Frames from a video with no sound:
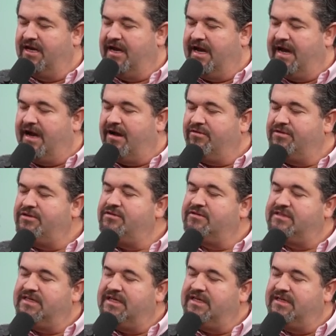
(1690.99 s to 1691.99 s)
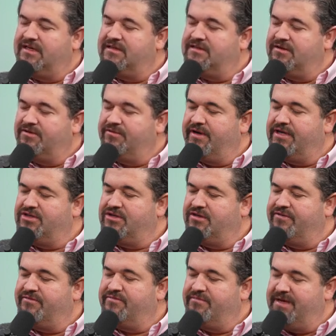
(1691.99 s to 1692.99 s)
How do you see the
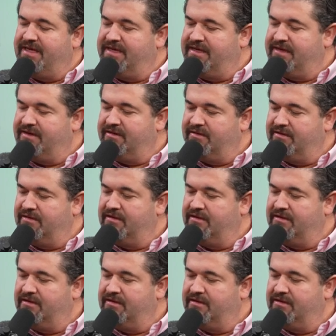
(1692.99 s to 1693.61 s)
integration of media